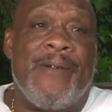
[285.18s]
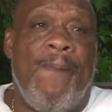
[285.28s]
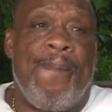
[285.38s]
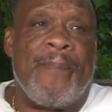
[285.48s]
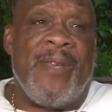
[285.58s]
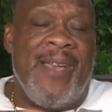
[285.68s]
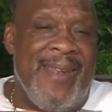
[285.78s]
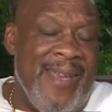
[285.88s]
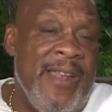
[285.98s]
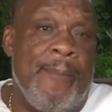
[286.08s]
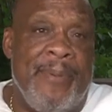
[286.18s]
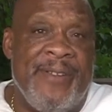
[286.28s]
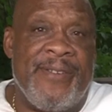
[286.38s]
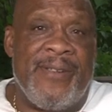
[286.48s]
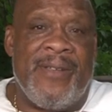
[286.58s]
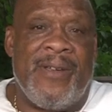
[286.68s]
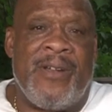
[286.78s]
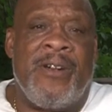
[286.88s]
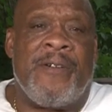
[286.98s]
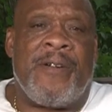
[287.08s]
in any business
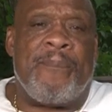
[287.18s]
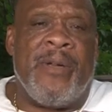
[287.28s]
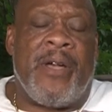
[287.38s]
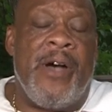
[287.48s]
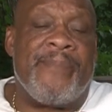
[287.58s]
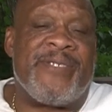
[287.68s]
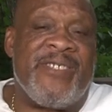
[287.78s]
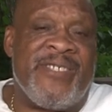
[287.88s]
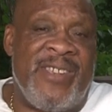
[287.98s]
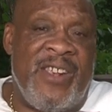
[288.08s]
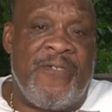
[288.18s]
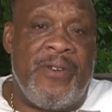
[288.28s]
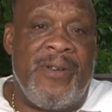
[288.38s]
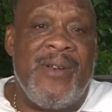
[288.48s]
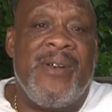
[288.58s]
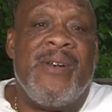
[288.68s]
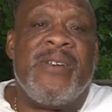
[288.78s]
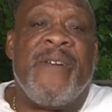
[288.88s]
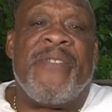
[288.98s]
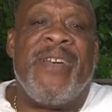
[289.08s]
could become successful
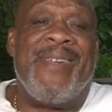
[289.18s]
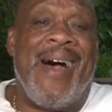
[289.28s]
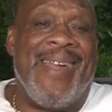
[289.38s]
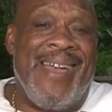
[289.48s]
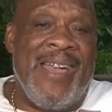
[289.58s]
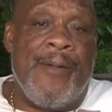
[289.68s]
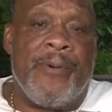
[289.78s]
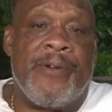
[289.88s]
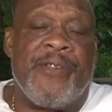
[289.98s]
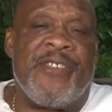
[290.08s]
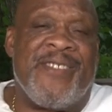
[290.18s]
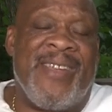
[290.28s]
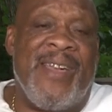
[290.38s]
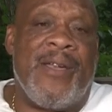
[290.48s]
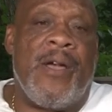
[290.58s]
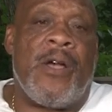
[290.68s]
if they're not able to take